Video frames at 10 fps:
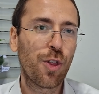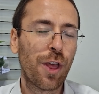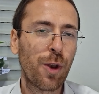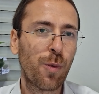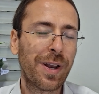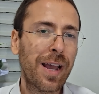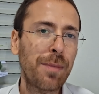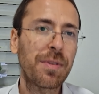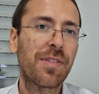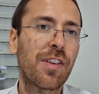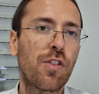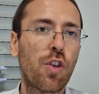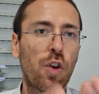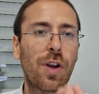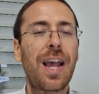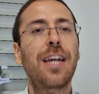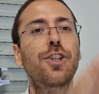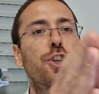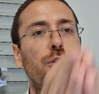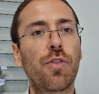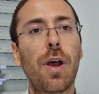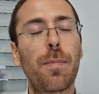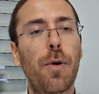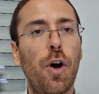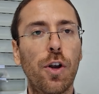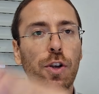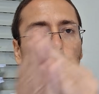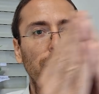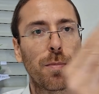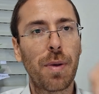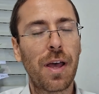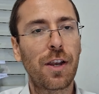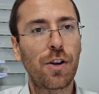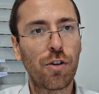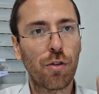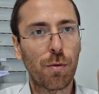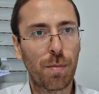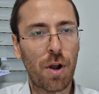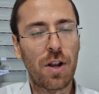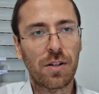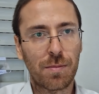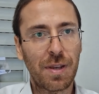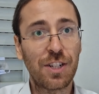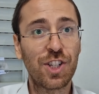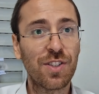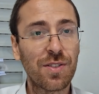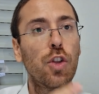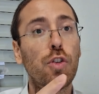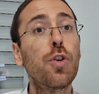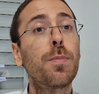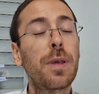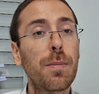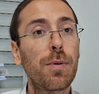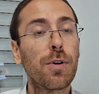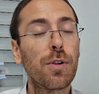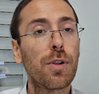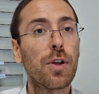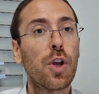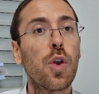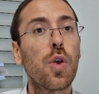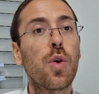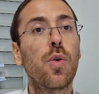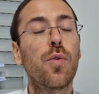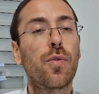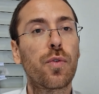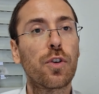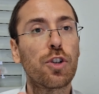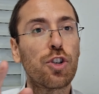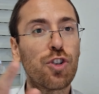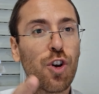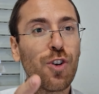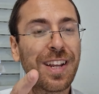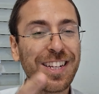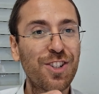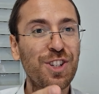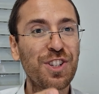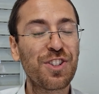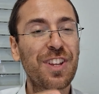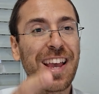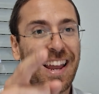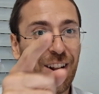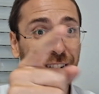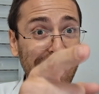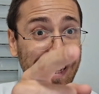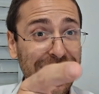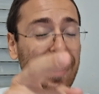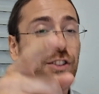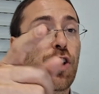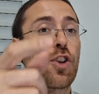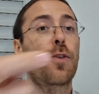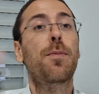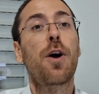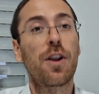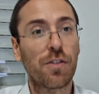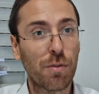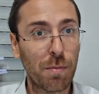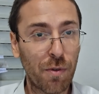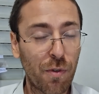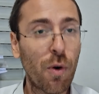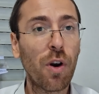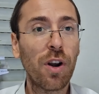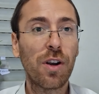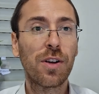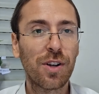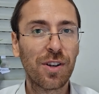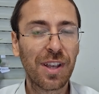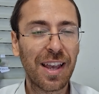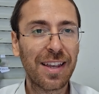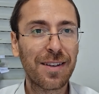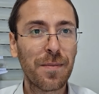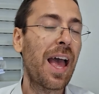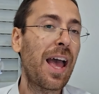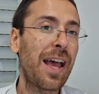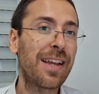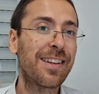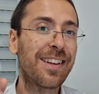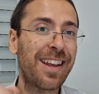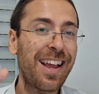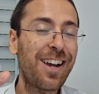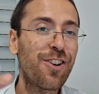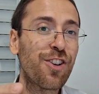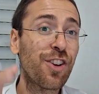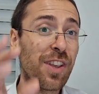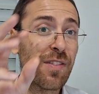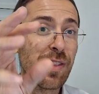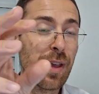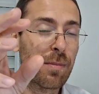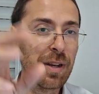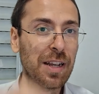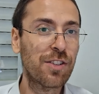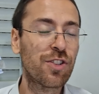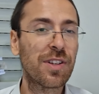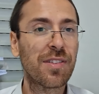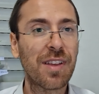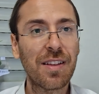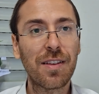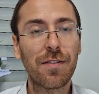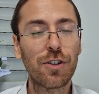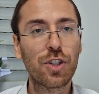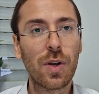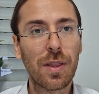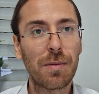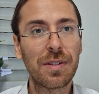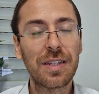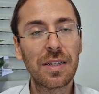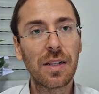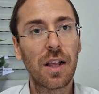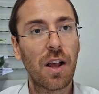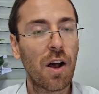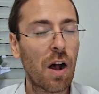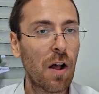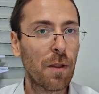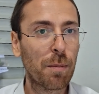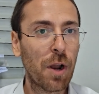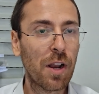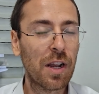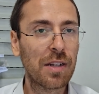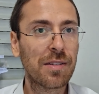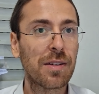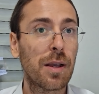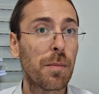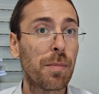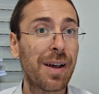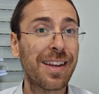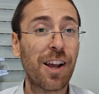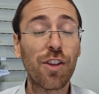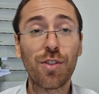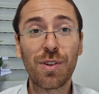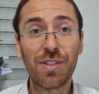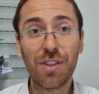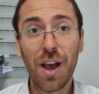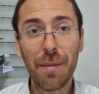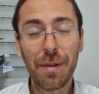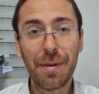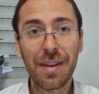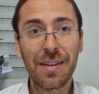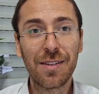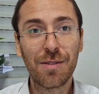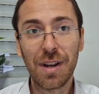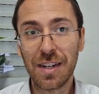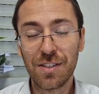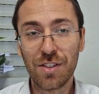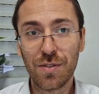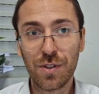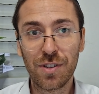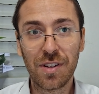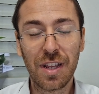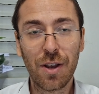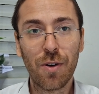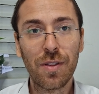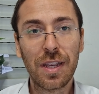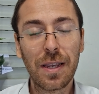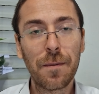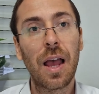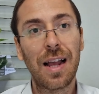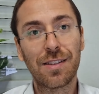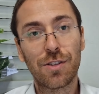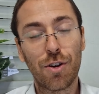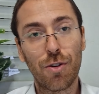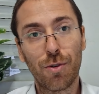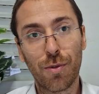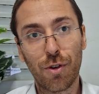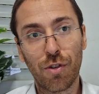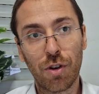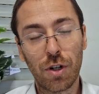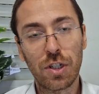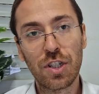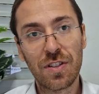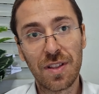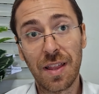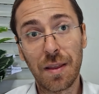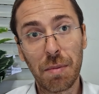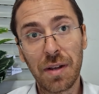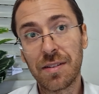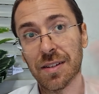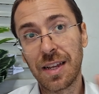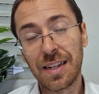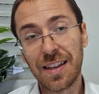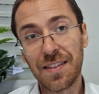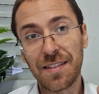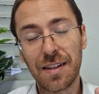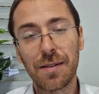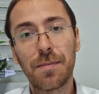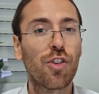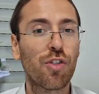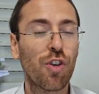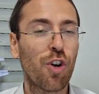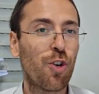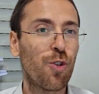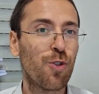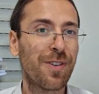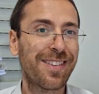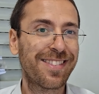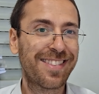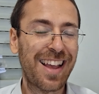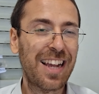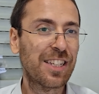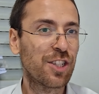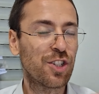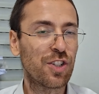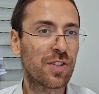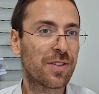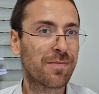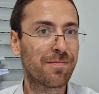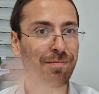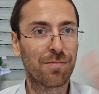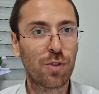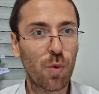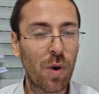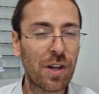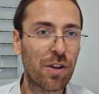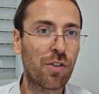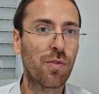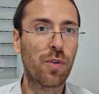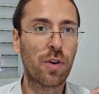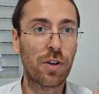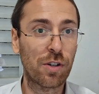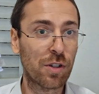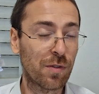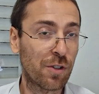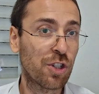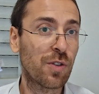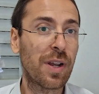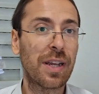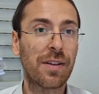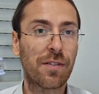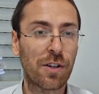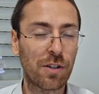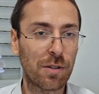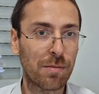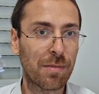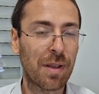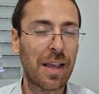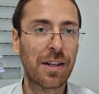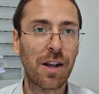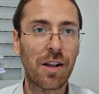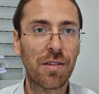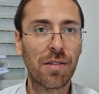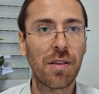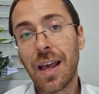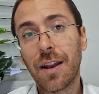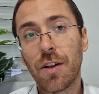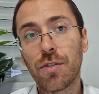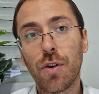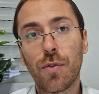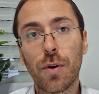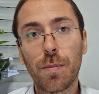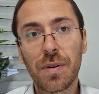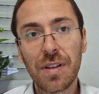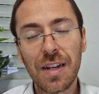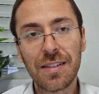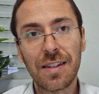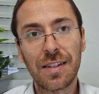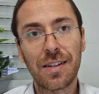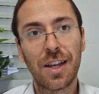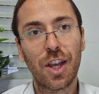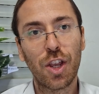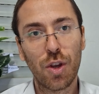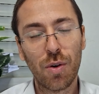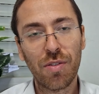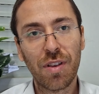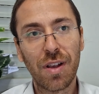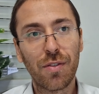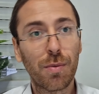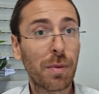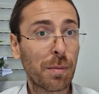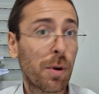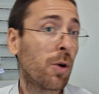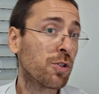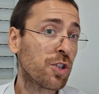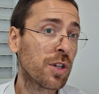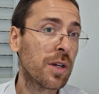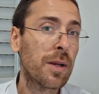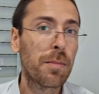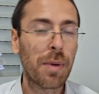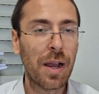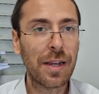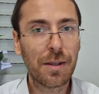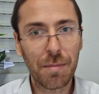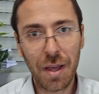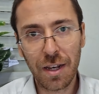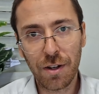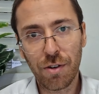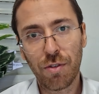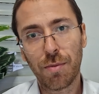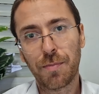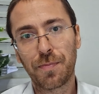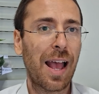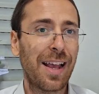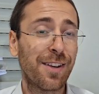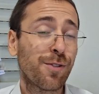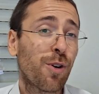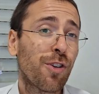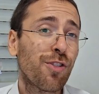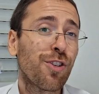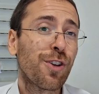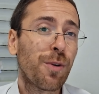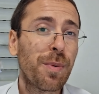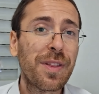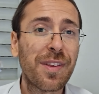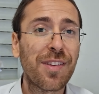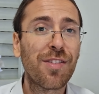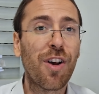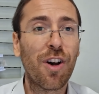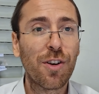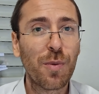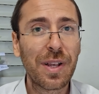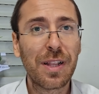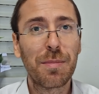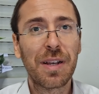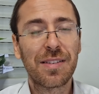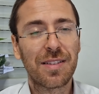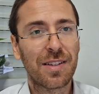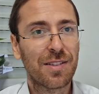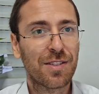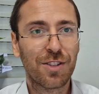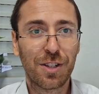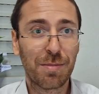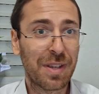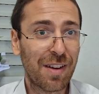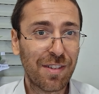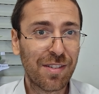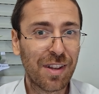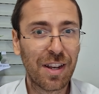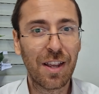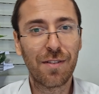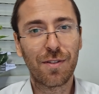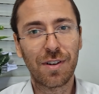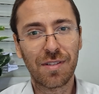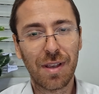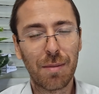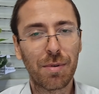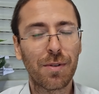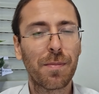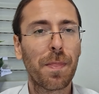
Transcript: Then what happens is your ad shows up on your competitors' product pages to people who've shown interest and already clicked on your products before, okay? And now you're giving them an extra incentive. You're showing them a deal on the product, but also it's time limited, right? It's for today only. And so there's an urgency that they buy today to get the deal. So that can just do wonders for your conversion rate, your ACoS, and also for protecting your sales from being poached by competitors. And of course, you can repeat this on a weekly basis. You can be every Sunday, for example.